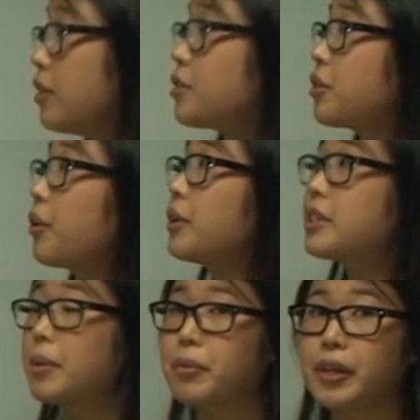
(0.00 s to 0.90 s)
So in
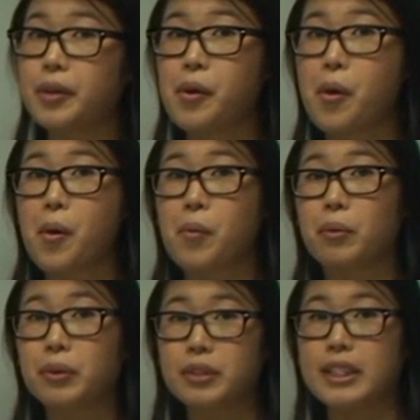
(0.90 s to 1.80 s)
summary, what
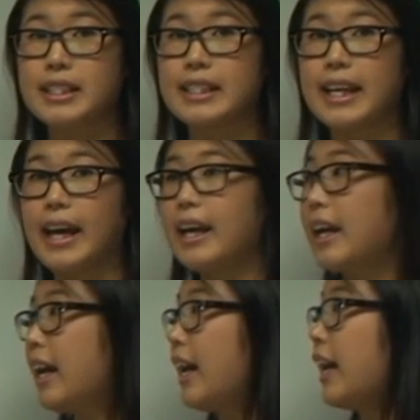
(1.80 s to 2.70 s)
we looked at today